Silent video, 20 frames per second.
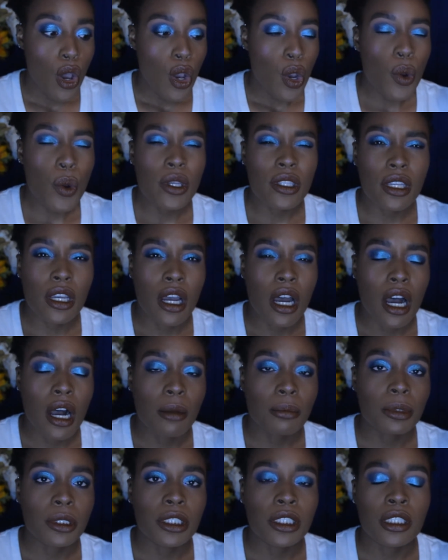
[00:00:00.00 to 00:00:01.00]
who has
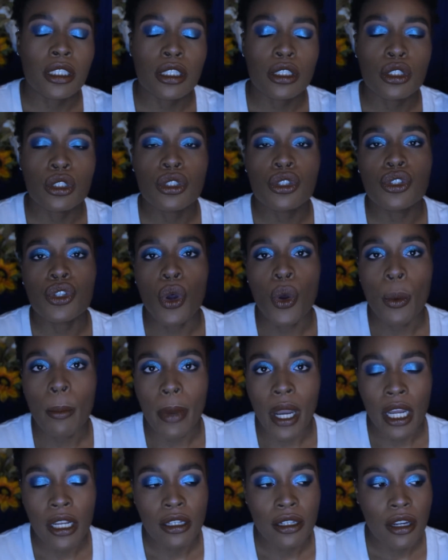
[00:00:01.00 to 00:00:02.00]
accomplished so
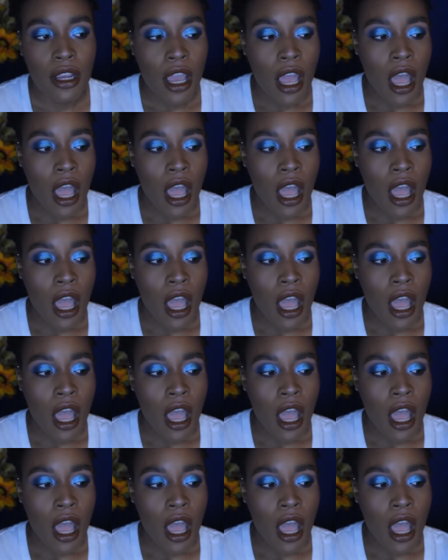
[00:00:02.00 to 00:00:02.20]
much,